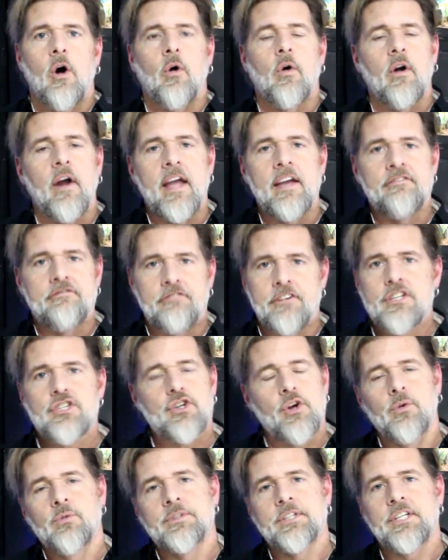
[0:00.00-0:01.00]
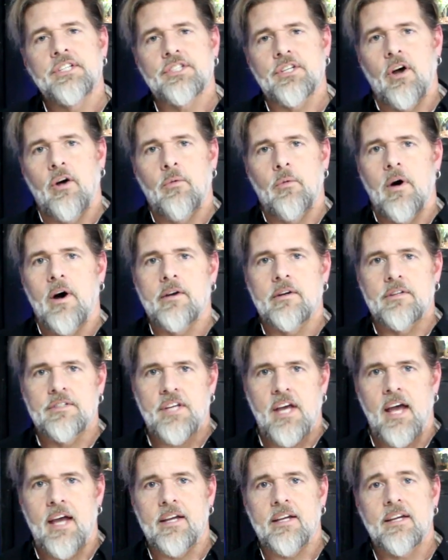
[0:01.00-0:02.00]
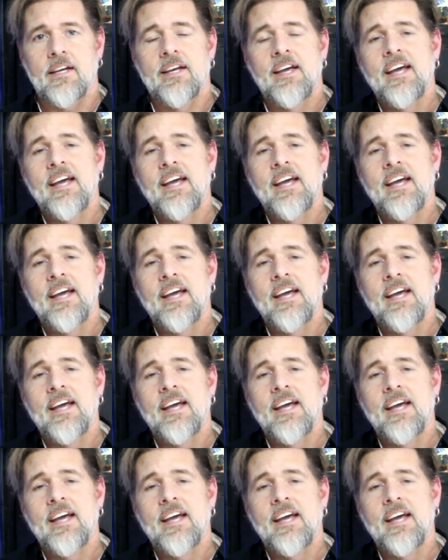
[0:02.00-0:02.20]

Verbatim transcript: or a fish-only saltwater tank